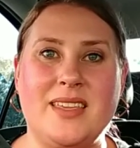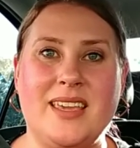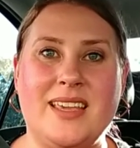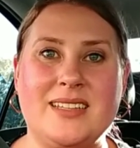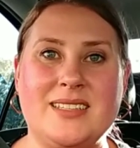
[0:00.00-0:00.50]

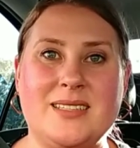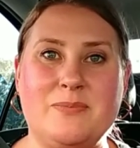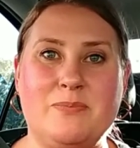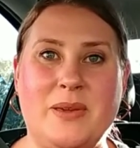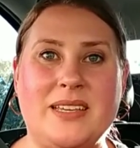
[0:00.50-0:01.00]
It's
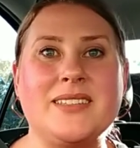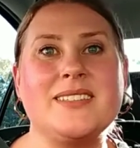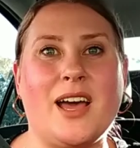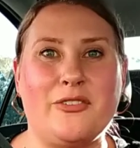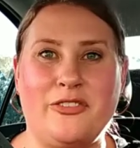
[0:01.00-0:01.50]
big
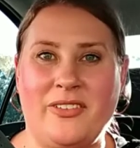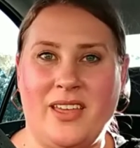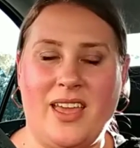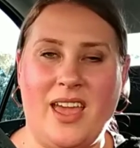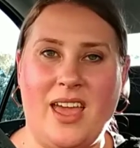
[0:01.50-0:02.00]
stuff,
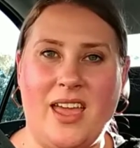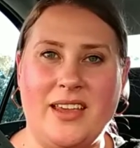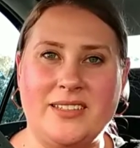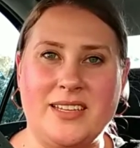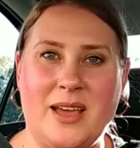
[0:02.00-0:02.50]

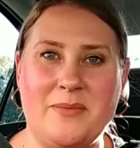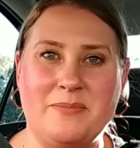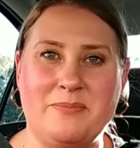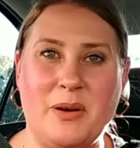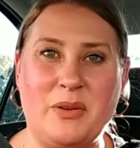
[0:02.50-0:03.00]
and
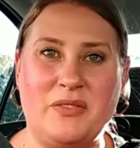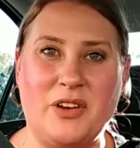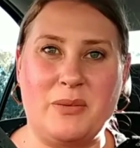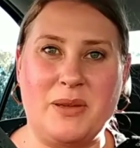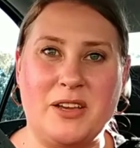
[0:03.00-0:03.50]
but we've
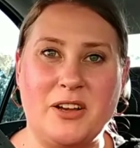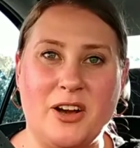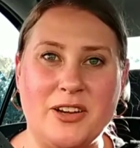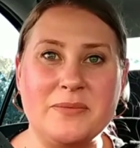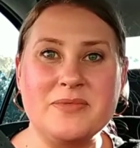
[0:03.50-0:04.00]
got a bigger
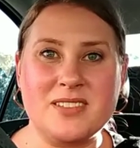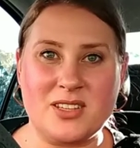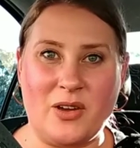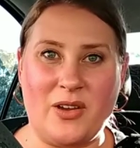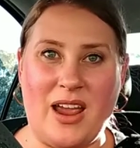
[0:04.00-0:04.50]
God,
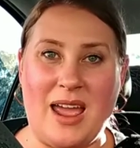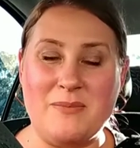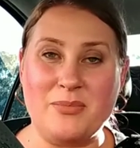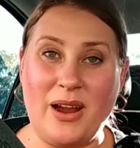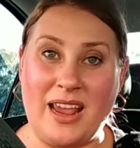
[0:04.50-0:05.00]
so
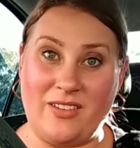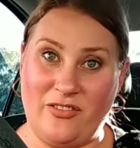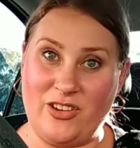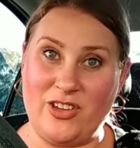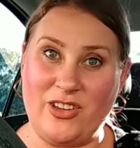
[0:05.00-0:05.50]
I'm praying
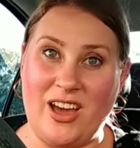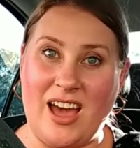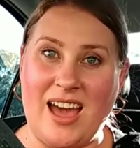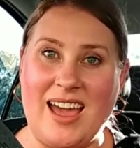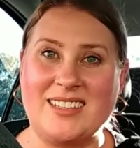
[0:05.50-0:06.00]
for you
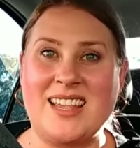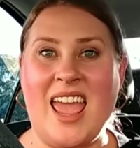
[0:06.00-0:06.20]
guys,